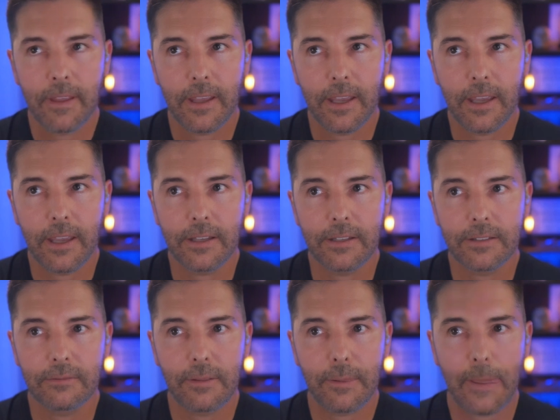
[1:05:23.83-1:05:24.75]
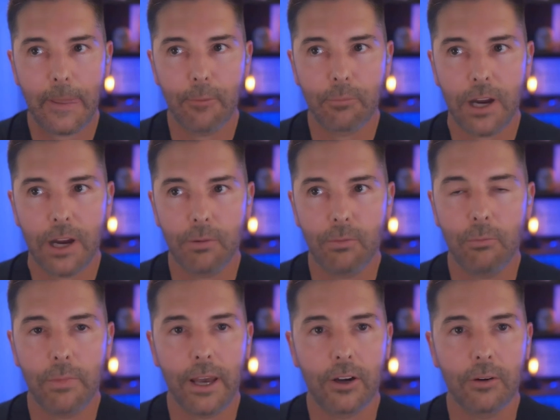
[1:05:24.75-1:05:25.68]
And it probably
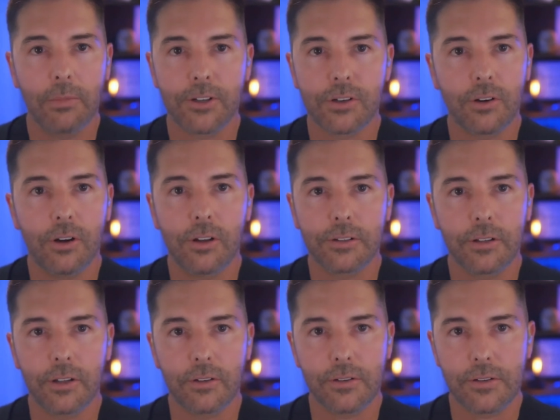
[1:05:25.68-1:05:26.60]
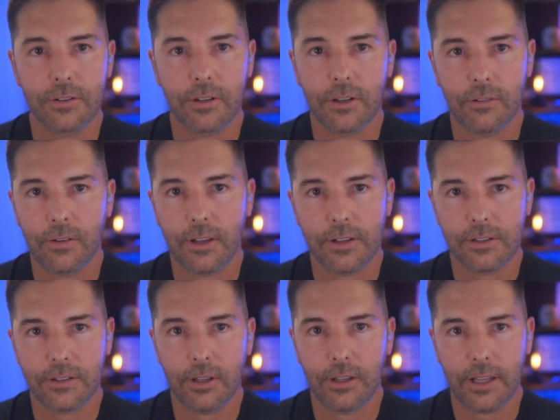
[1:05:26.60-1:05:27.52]
won't matter much at all to those of
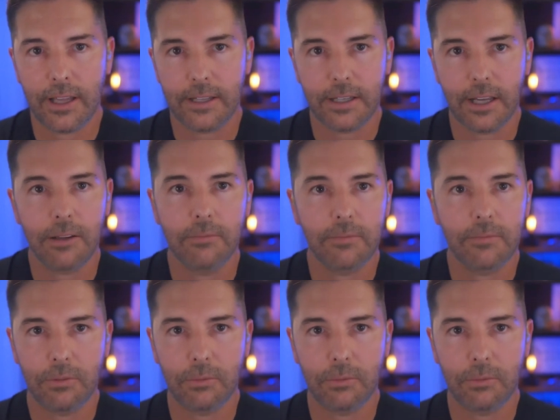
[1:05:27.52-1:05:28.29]
us in that time.